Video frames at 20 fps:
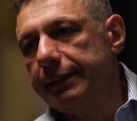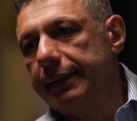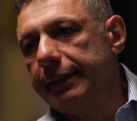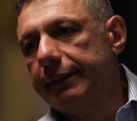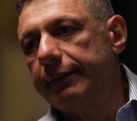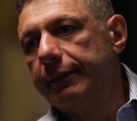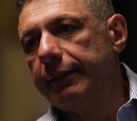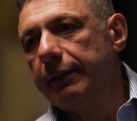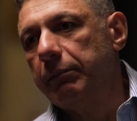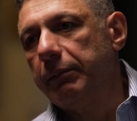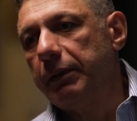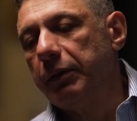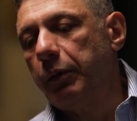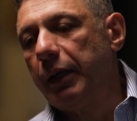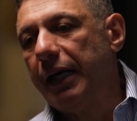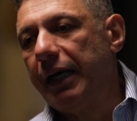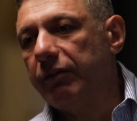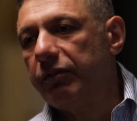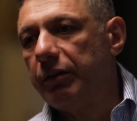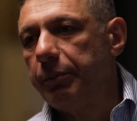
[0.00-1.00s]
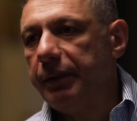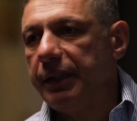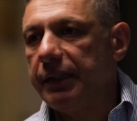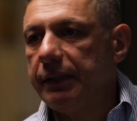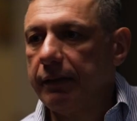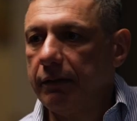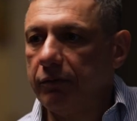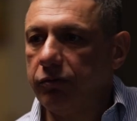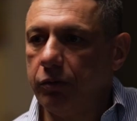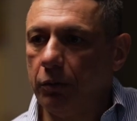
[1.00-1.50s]
they tell me, we have a
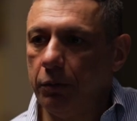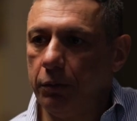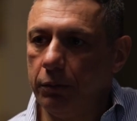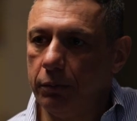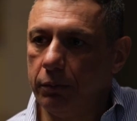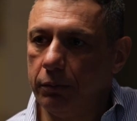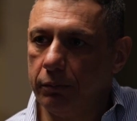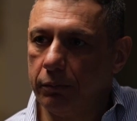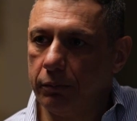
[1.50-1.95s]
meeting for you.